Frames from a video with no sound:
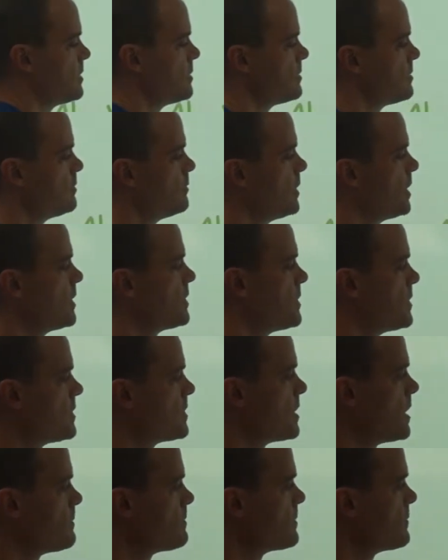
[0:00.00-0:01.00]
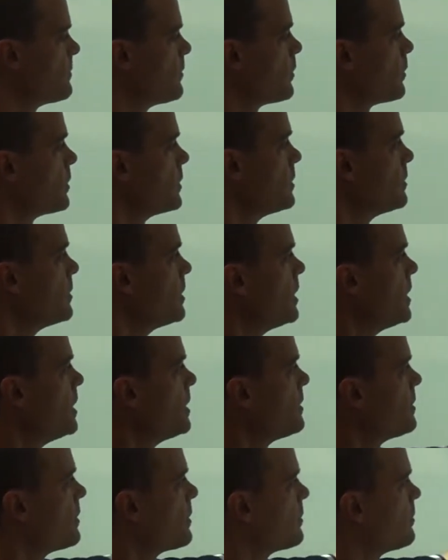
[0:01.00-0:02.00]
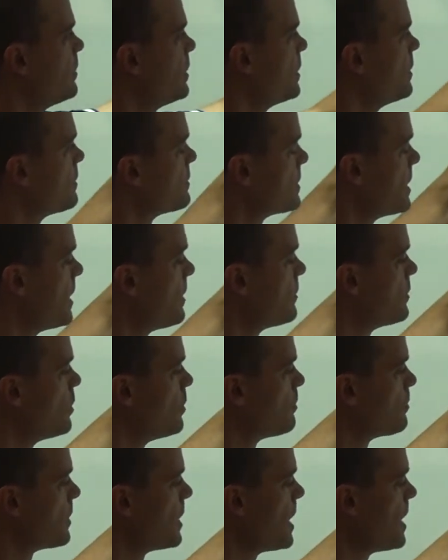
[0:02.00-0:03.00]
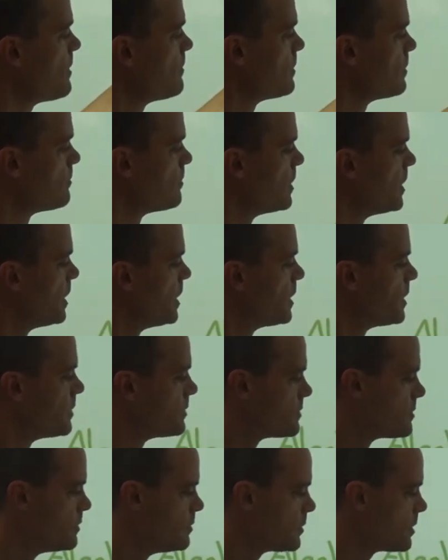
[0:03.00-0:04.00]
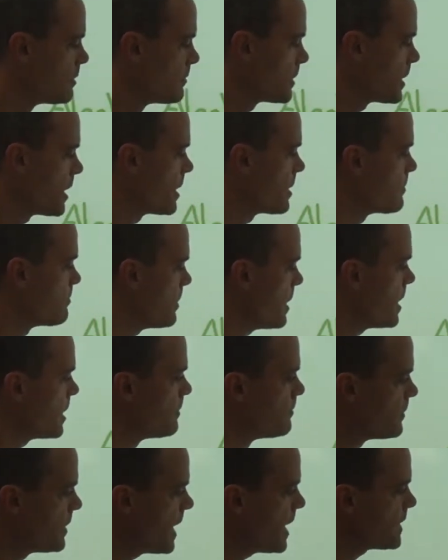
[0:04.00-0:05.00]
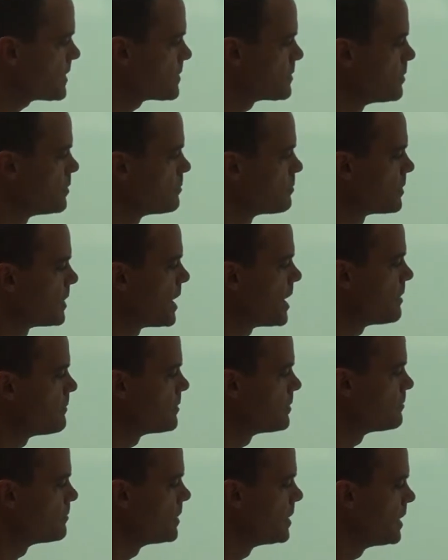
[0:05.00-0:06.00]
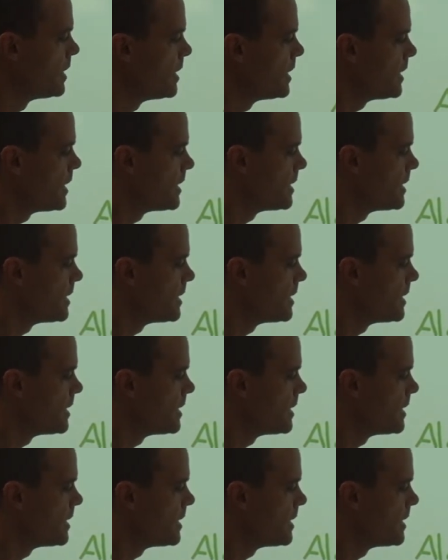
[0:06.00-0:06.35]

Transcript: 2 easy steps for you. The 3 goes out, no problem. The 2 coming out of the bottom, that's no problem. And